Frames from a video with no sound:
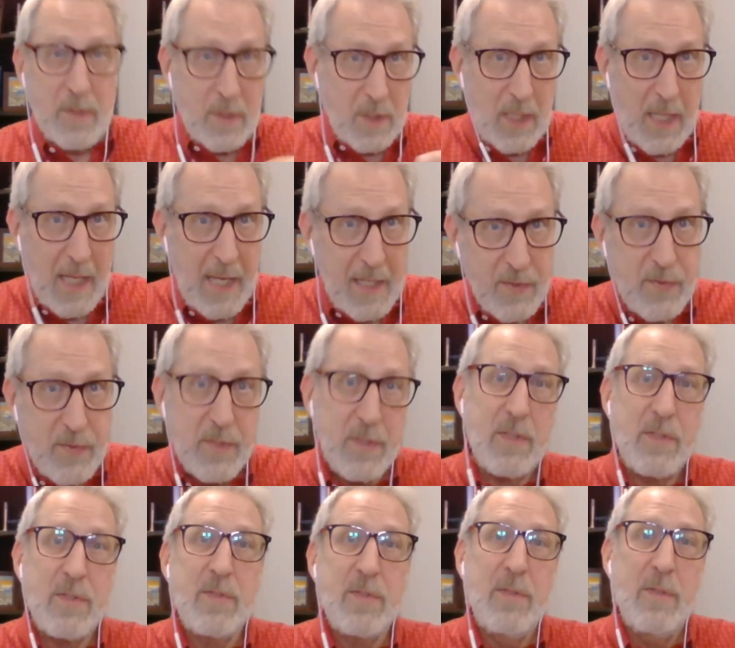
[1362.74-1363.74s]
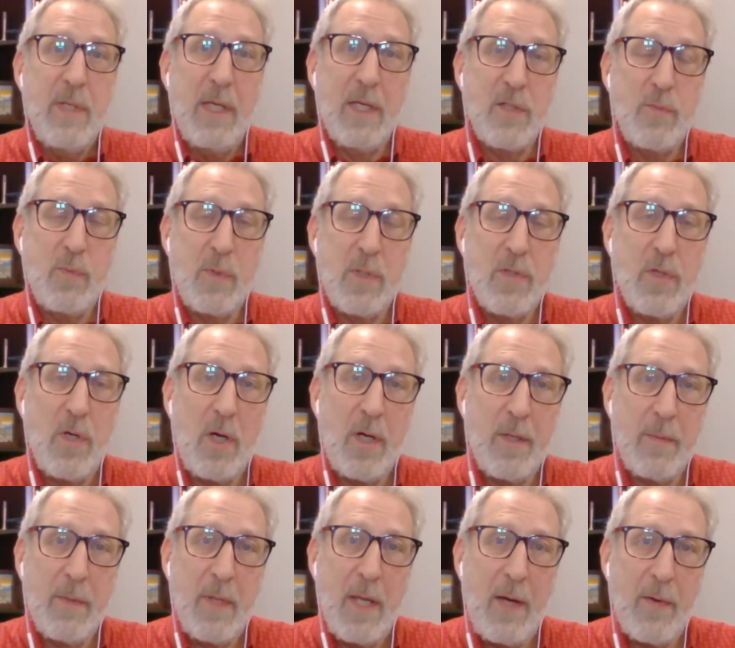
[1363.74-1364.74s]
classes as we
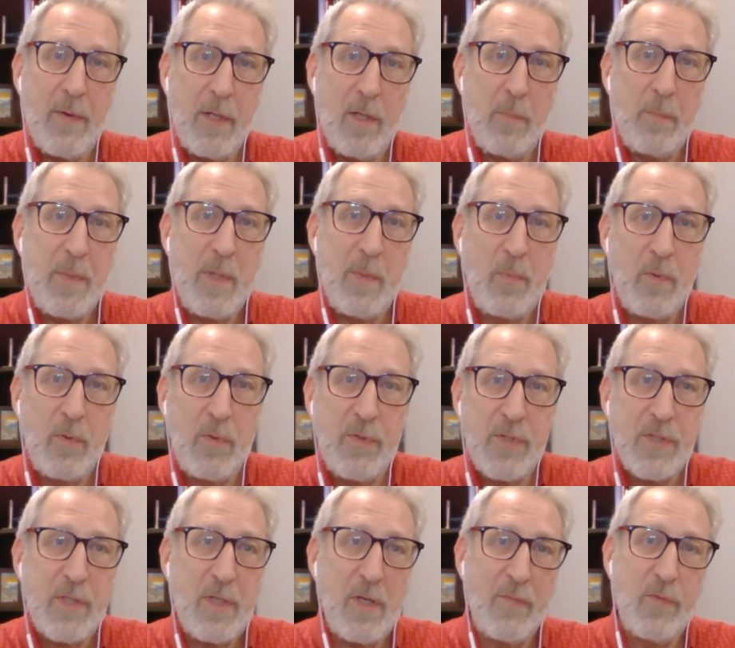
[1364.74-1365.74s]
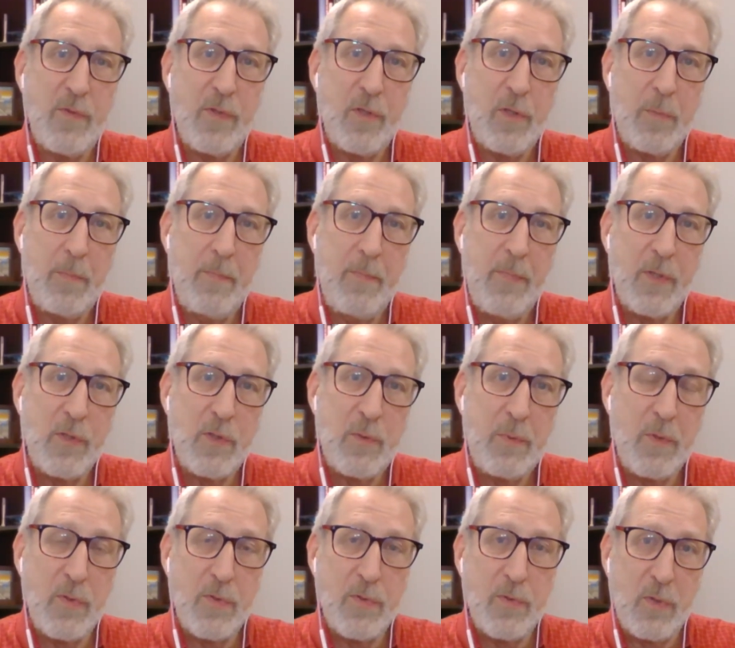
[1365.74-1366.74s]
taught how to help people discover their
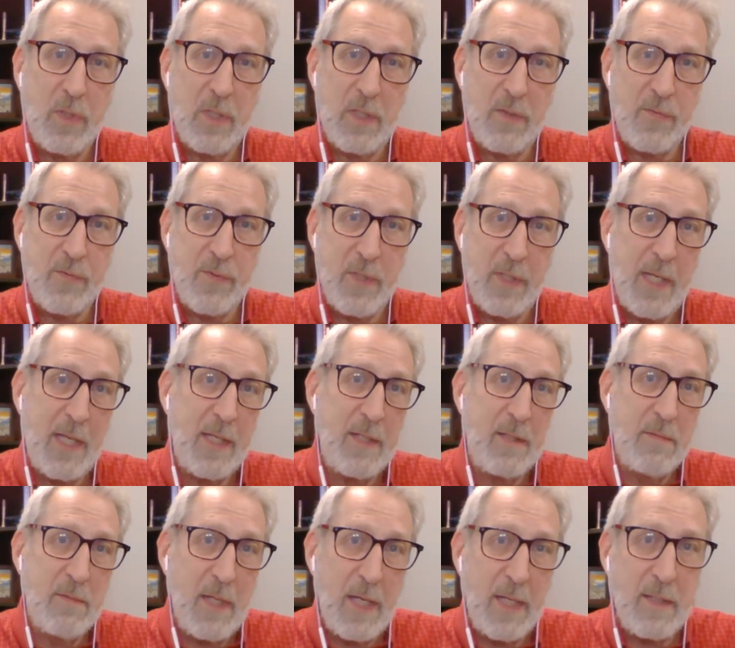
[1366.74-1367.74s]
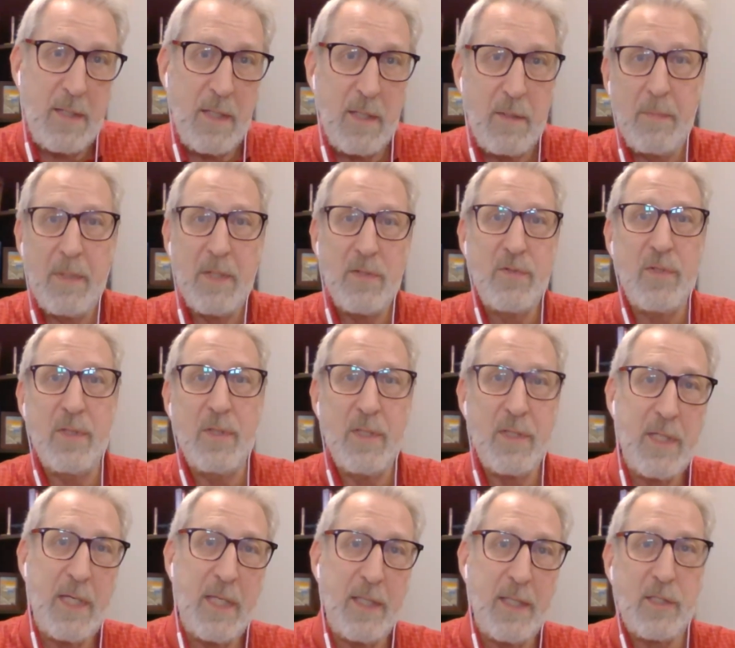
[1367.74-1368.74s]
spiritual gifts. And I didn't mention
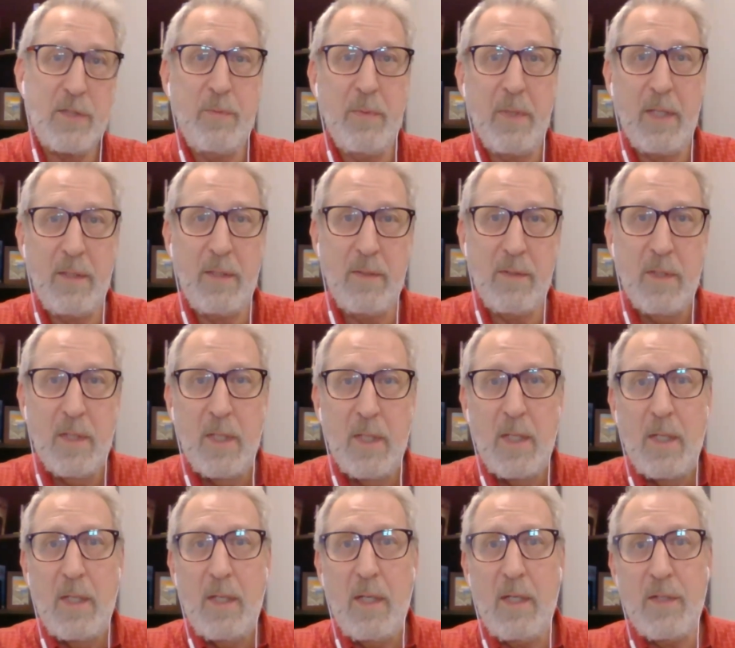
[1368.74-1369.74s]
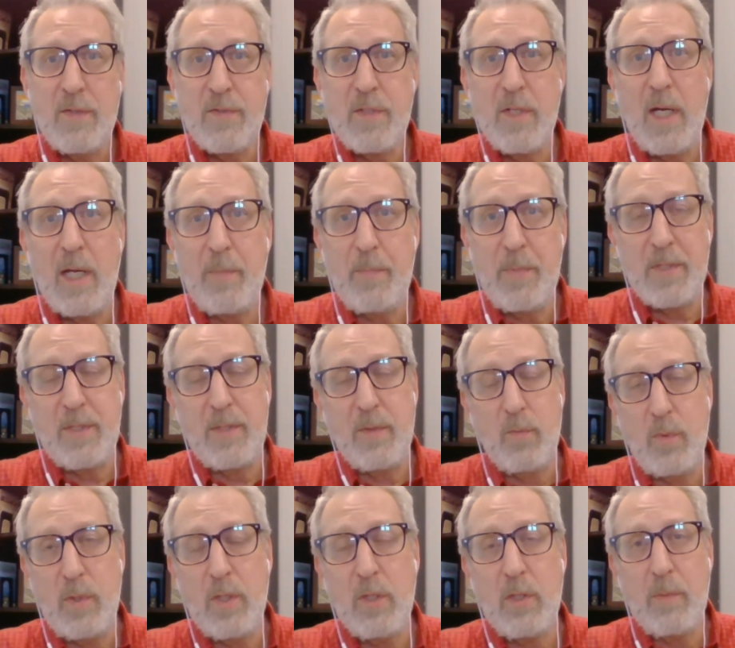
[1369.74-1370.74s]
this, Alex and Scott, but the
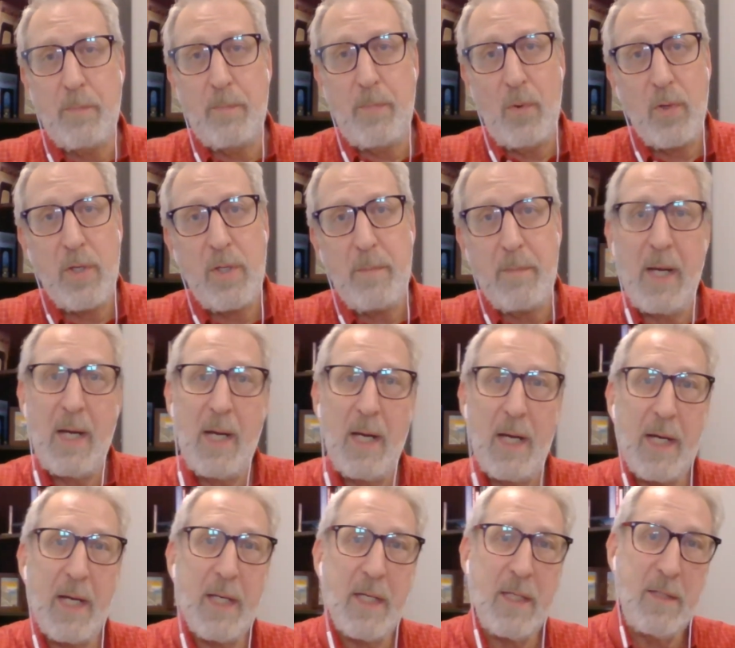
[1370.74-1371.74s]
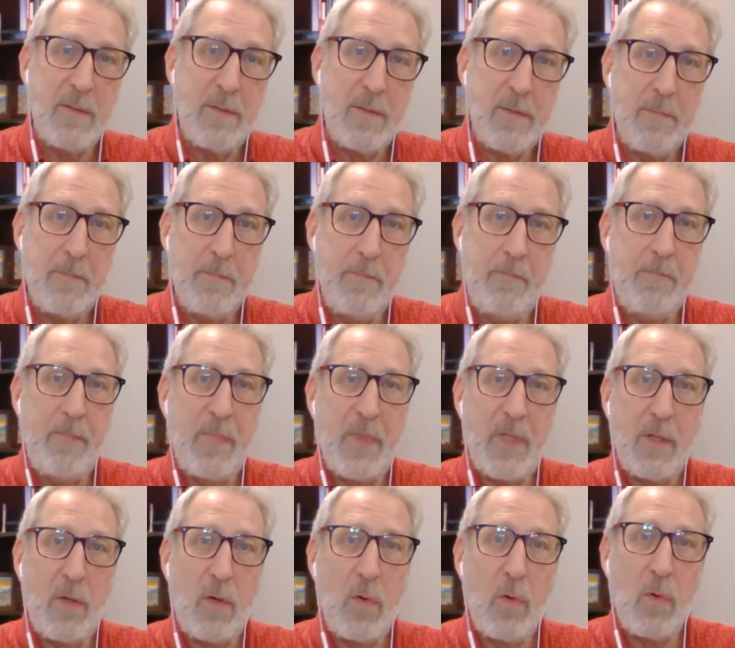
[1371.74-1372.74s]
real point behind
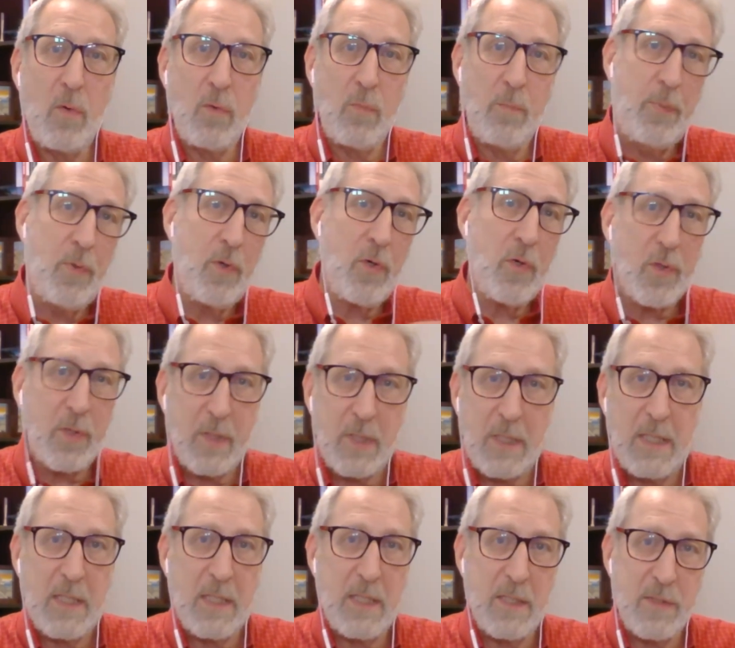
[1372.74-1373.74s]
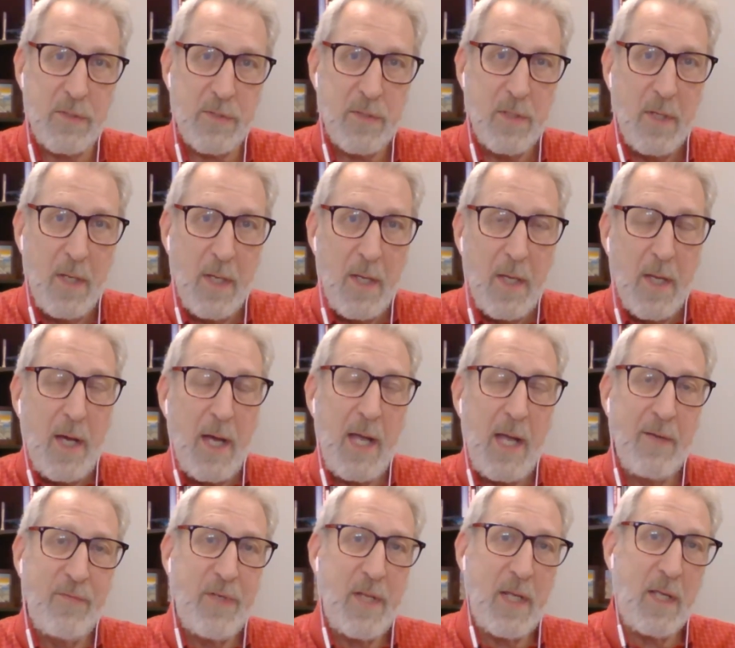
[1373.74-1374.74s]
the whole book is
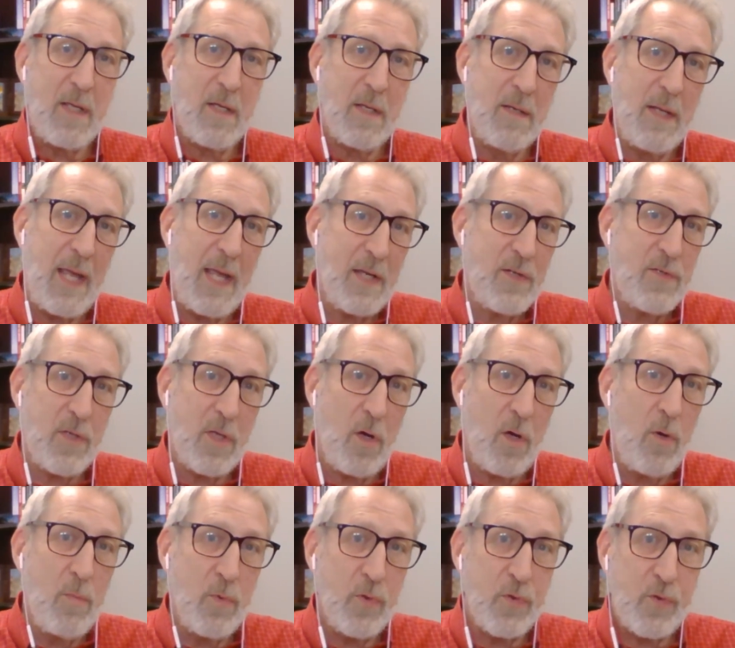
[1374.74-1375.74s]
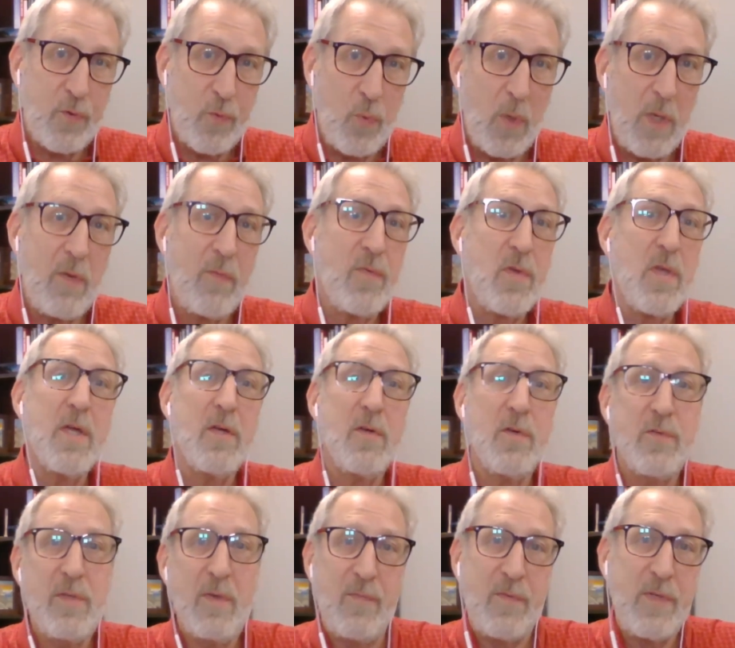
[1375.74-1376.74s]
I've taken actually almost 12
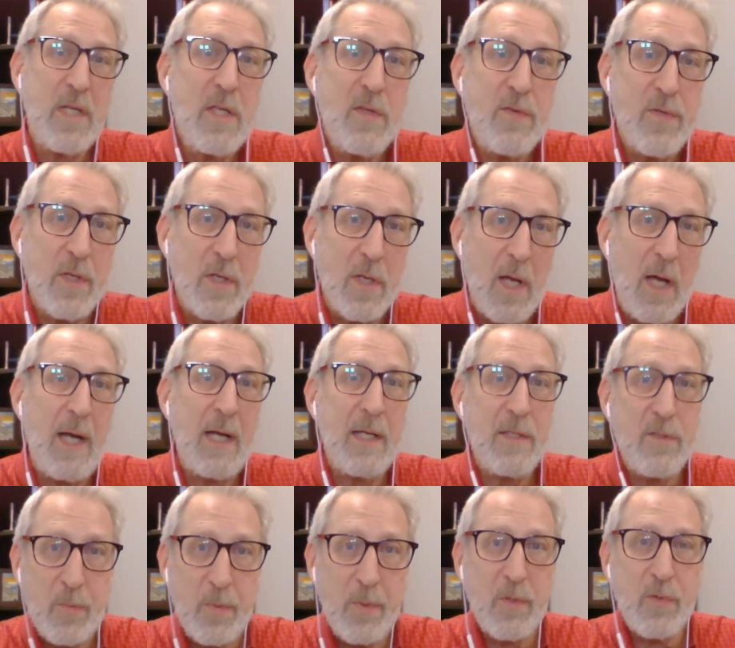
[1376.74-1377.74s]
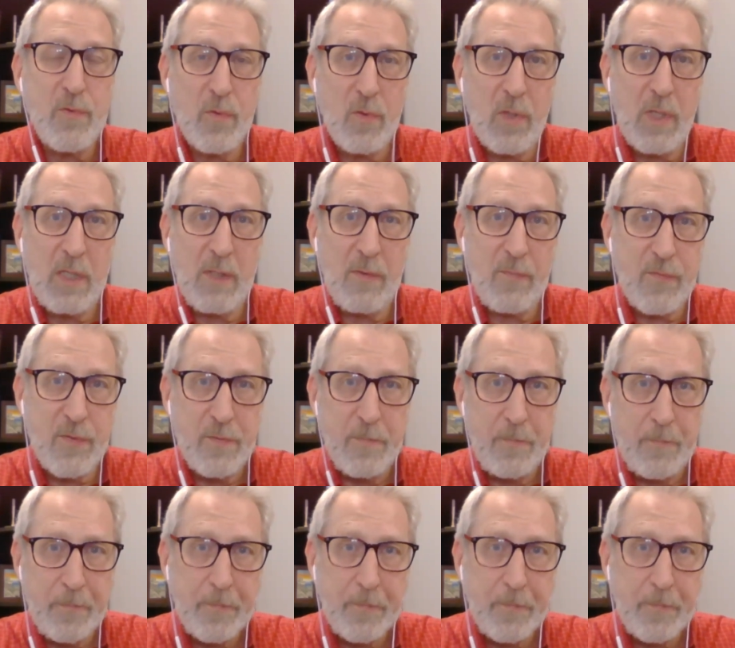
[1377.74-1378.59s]
years of teaching on spiritual gifts,